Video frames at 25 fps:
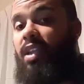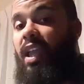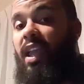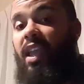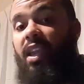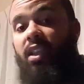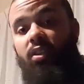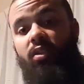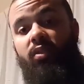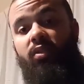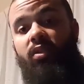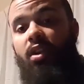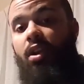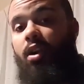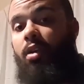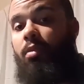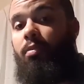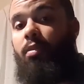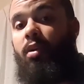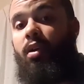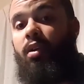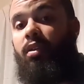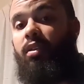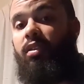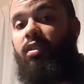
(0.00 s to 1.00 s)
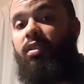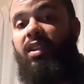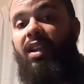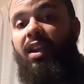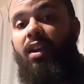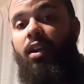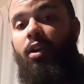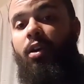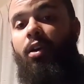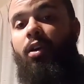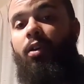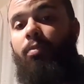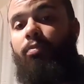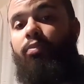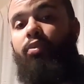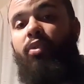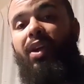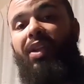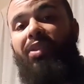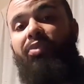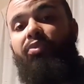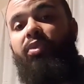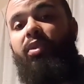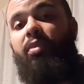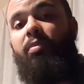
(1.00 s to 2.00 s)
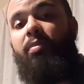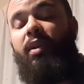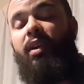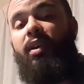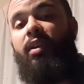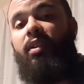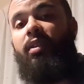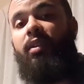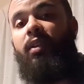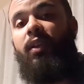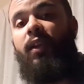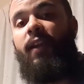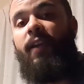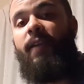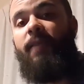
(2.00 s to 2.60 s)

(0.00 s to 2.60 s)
Angels are among us. They are our brethren, man.